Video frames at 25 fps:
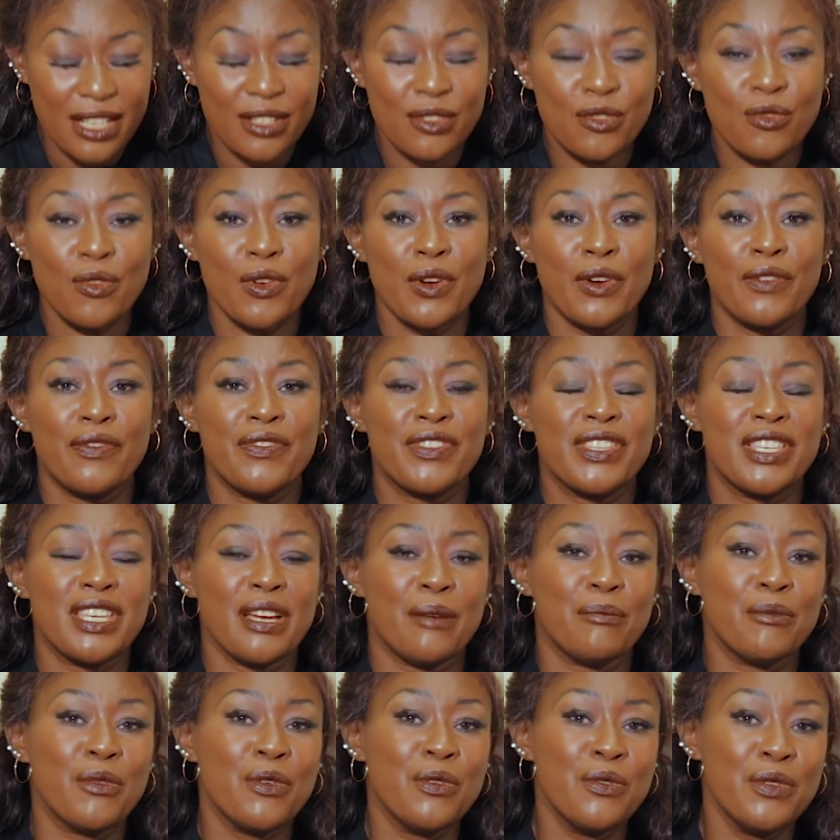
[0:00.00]

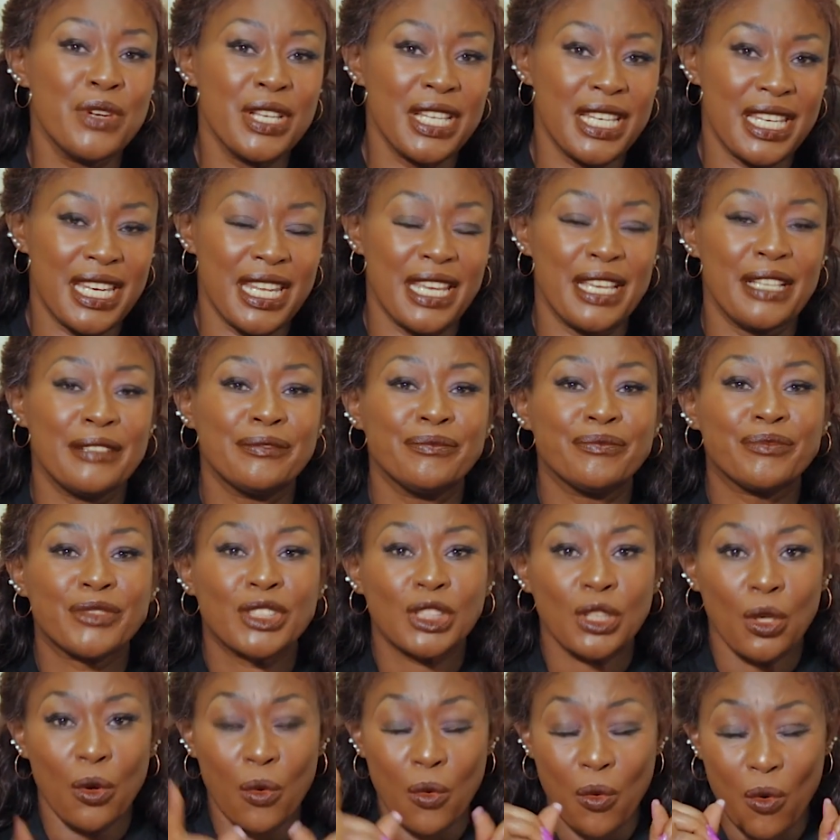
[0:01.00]
Jamhuri Day,
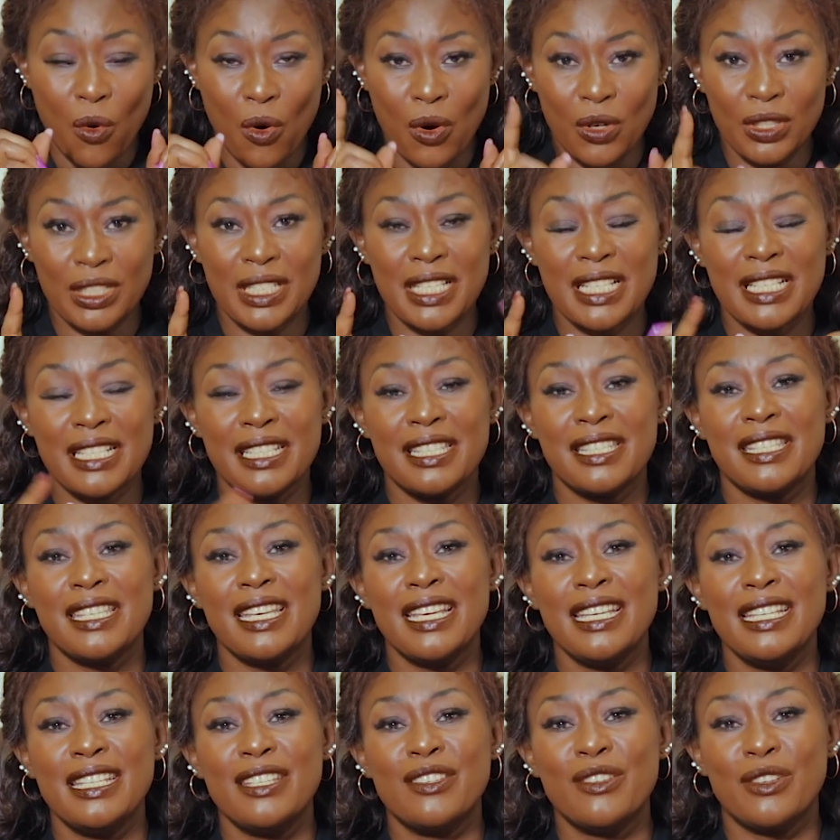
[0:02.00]
what he
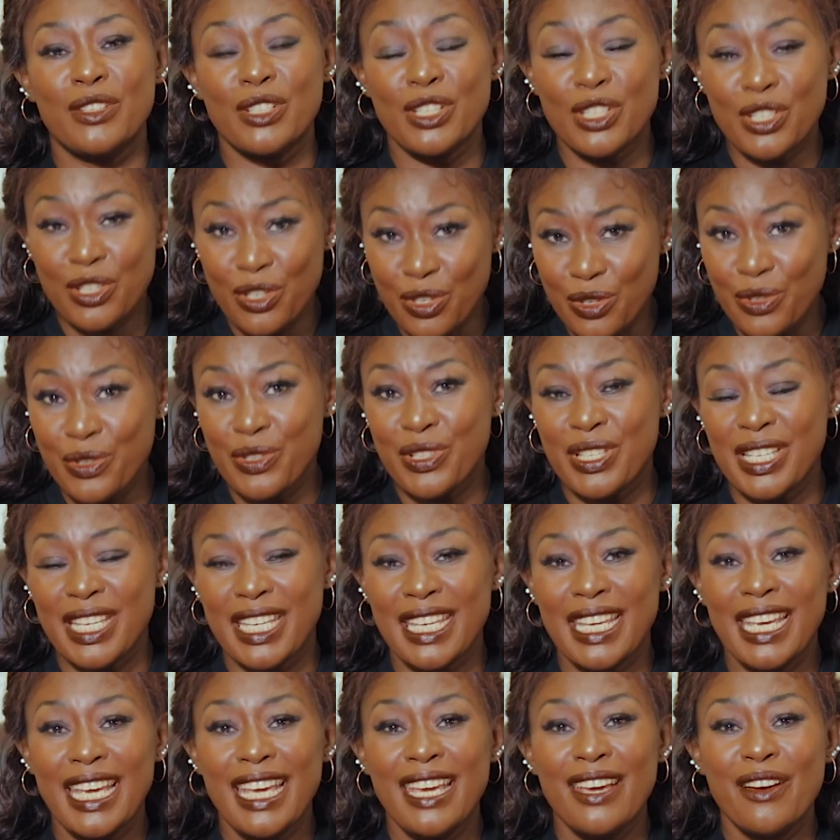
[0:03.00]
said on
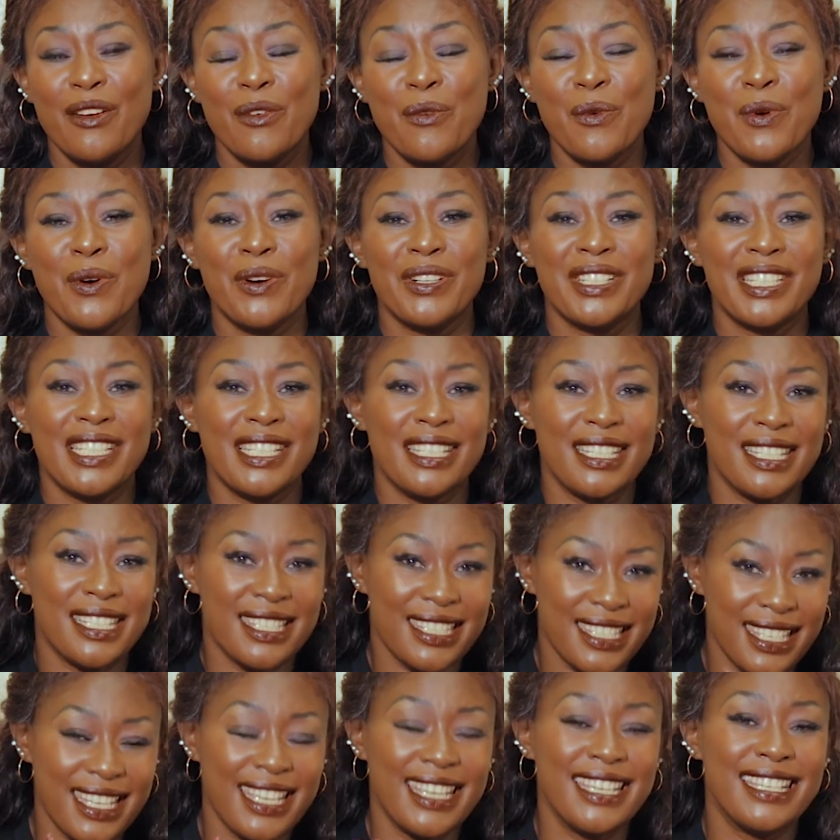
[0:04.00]
Tuesday, what he
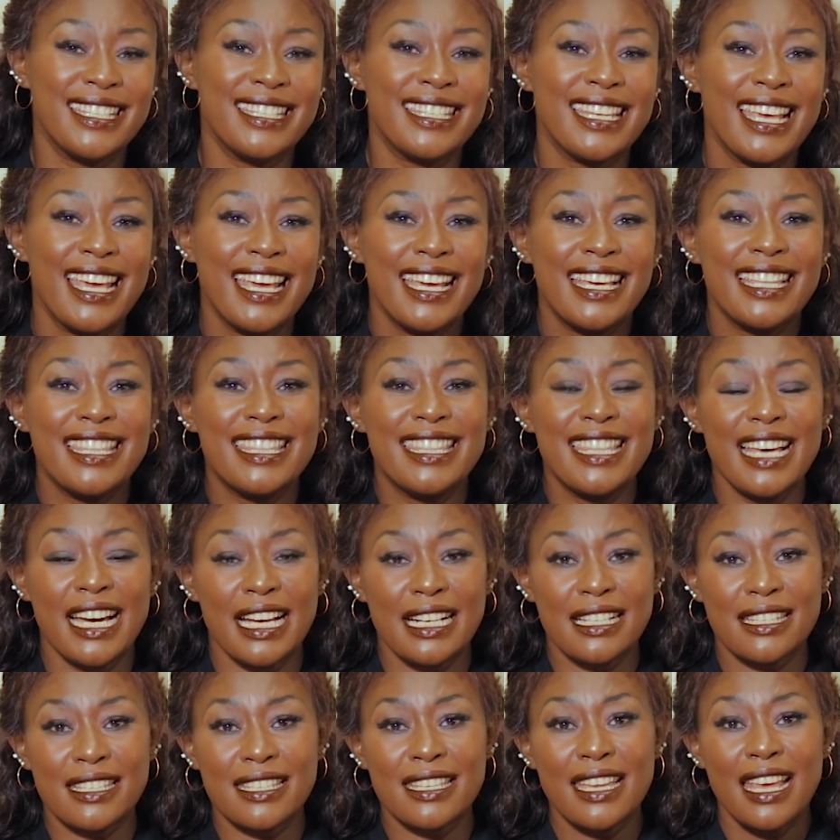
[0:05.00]
said,
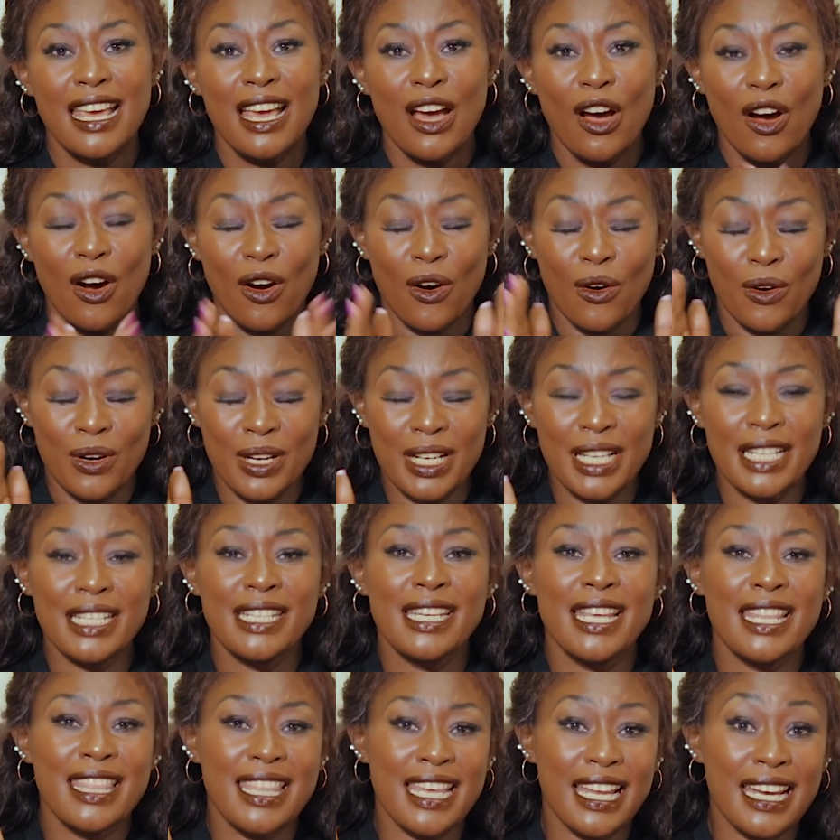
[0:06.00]
that
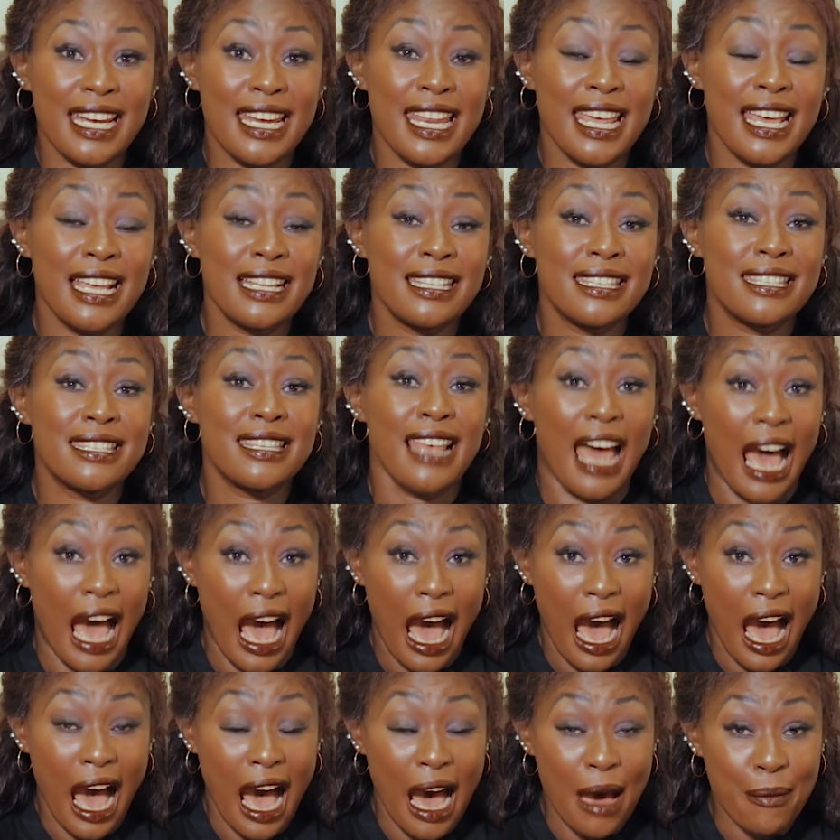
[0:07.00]
already the debts
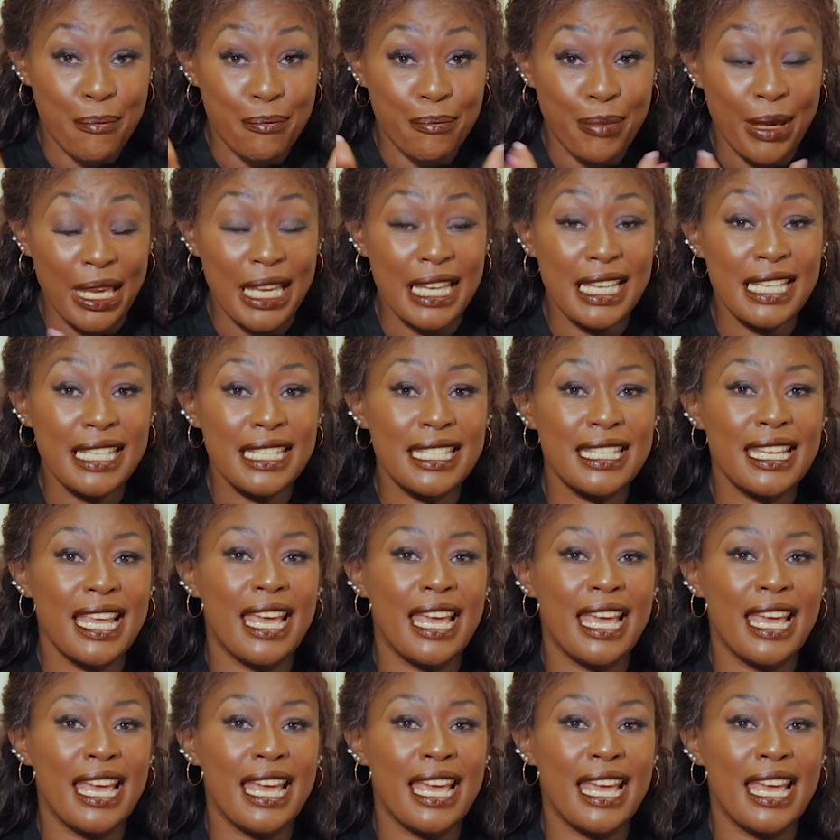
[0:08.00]
are paid